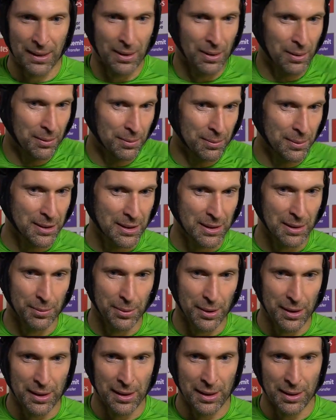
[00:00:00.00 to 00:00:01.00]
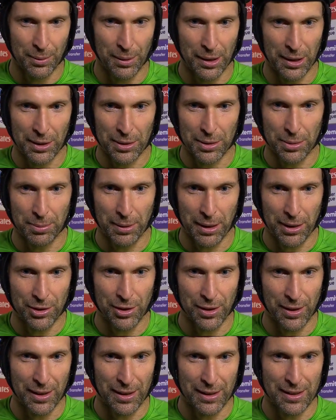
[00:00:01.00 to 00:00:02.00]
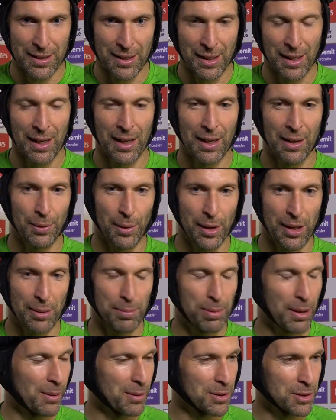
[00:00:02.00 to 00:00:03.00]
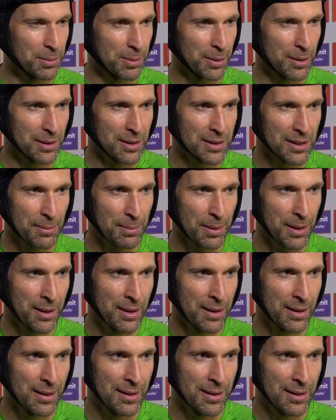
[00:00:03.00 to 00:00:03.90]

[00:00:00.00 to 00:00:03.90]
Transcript: obviously we need to make sure that we keep our supporters happy.